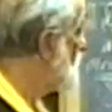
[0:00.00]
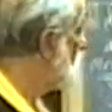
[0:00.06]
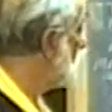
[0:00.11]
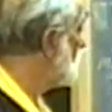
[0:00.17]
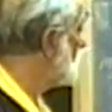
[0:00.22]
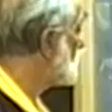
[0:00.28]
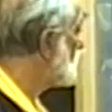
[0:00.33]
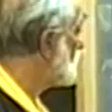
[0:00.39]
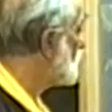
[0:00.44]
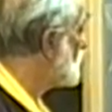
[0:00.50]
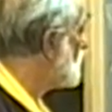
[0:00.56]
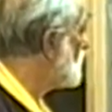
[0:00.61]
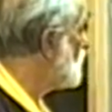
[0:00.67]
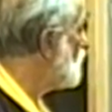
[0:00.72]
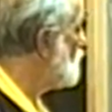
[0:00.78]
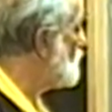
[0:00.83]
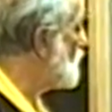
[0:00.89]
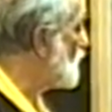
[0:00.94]
This is the
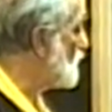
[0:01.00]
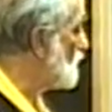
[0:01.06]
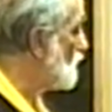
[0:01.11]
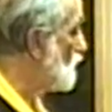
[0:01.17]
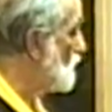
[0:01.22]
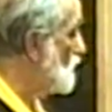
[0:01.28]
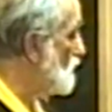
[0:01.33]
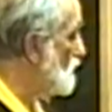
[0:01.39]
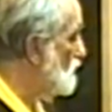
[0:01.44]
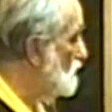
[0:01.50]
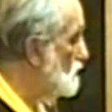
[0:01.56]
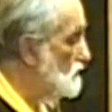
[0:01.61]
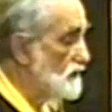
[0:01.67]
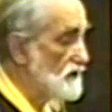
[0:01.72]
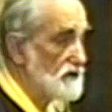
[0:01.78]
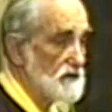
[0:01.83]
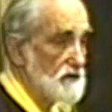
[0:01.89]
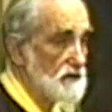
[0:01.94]
noumenal
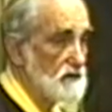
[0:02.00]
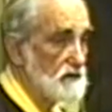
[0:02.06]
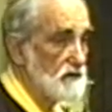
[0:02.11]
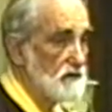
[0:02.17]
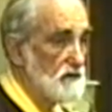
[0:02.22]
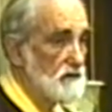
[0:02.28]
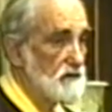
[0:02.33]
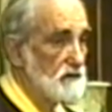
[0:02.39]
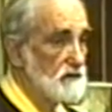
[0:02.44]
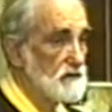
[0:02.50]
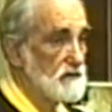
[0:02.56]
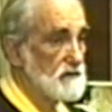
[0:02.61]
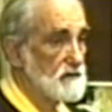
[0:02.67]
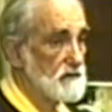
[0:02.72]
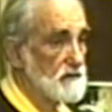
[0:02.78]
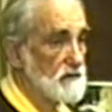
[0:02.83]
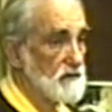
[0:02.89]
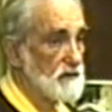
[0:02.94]
world.
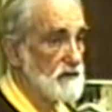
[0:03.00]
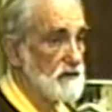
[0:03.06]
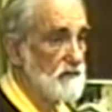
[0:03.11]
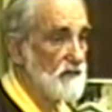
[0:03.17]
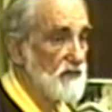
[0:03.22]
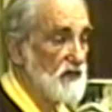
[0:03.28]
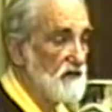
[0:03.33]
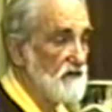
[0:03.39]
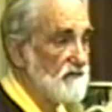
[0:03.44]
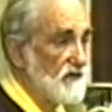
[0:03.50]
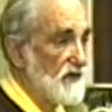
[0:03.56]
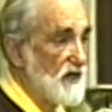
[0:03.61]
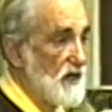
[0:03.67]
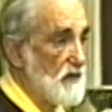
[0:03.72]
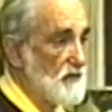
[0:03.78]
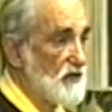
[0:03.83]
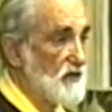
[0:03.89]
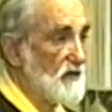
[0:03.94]
Right?
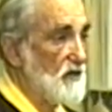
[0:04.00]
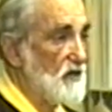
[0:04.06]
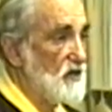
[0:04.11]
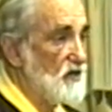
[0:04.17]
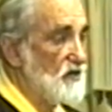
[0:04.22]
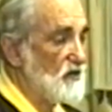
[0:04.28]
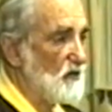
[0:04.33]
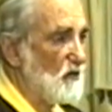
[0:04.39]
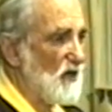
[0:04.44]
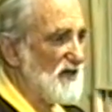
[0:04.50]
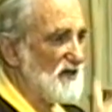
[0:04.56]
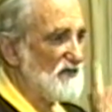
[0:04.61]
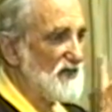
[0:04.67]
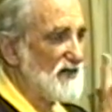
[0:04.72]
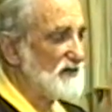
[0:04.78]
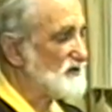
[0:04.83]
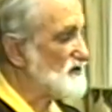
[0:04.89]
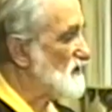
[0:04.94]
Phenomenal, the way
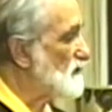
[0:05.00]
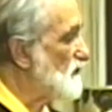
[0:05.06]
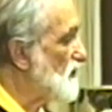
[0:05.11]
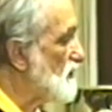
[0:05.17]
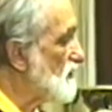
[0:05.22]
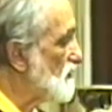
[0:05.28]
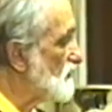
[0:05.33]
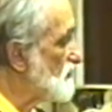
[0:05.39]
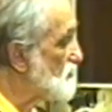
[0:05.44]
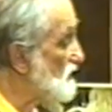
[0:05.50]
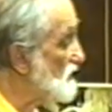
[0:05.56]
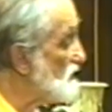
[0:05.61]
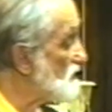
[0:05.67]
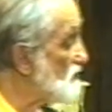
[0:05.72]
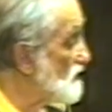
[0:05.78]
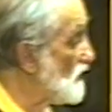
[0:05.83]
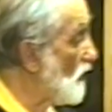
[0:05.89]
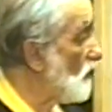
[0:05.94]
things appear. You see,
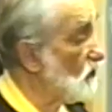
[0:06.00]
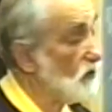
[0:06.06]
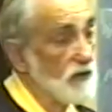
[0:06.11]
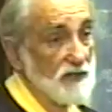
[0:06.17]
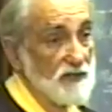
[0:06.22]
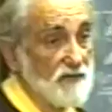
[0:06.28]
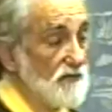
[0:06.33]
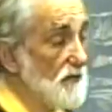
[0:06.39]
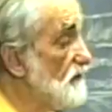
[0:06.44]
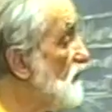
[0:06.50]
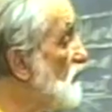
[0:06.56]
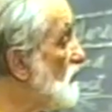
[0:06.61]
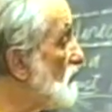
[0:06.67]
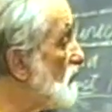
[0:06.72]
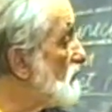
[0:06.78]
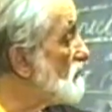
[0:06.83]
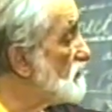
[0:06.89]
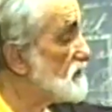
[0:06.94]
this is the whole world of
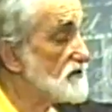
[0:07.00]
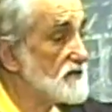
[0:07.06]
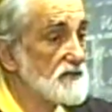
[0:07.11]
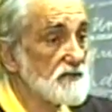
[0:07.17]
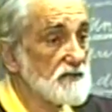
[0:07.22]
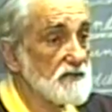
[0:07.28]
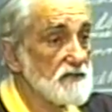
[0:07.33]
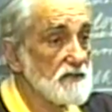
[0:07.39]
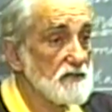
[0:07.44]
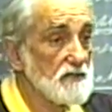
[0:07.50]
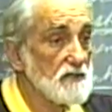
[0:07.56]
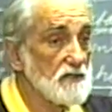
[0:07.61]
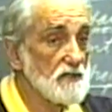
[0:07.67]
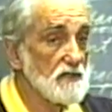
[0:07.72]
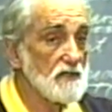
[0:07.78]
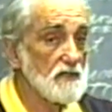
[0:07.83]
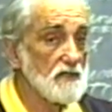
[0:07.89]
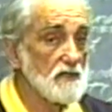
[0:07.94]
appearance.
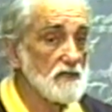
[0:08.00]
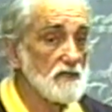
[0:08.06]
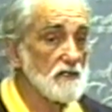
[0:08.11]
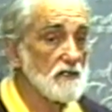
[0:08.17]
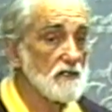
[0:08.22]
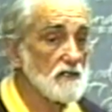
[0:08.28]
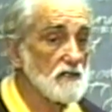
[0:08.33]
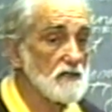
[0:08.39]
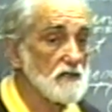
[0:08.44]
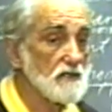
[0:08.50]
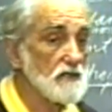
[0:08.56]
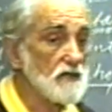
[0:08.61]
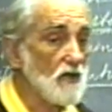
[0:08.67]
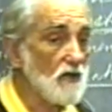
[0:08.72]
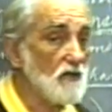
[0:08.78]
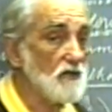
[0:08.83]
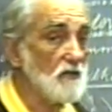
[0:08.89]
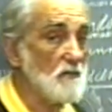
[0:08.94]
The
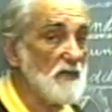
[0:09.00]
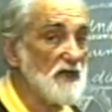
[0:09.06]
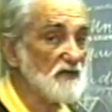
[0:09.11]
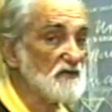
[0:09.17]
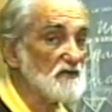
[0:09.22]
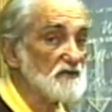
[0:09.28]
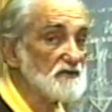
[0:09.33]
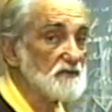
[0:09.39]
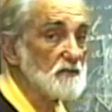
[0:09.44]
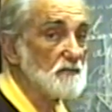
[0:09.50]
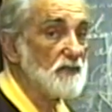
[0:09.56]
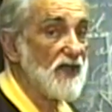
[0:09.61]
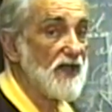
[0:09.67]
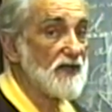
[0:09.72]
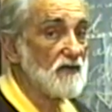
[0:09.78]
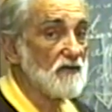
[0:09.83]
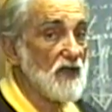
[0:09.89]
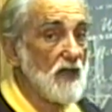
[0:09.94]
whole mental
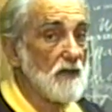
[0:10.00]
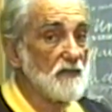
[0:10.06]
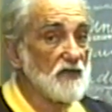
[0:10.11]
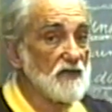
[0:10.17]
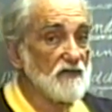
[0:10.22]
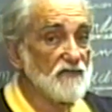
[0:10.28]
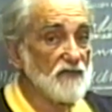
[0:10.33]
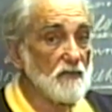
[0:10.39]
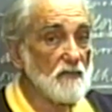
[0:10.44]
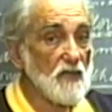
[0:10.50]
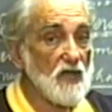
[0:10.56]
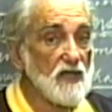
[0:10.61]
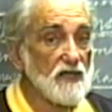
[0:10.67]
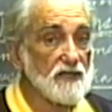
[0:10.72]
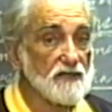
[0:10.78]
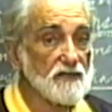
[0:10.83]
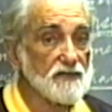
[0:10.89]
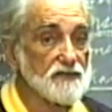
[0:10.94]
panorama of the
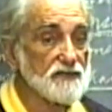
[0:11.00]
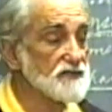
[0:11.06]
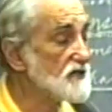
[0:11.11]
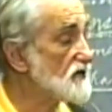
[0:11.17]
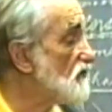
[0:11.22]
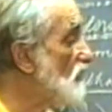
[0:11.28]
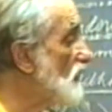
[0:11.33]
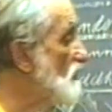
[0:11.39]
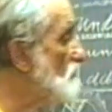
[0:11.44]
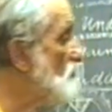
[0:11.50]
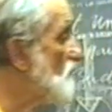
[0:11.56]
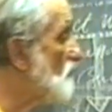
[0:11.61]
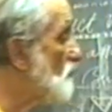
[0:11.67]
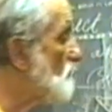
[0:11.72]
mind is the realm of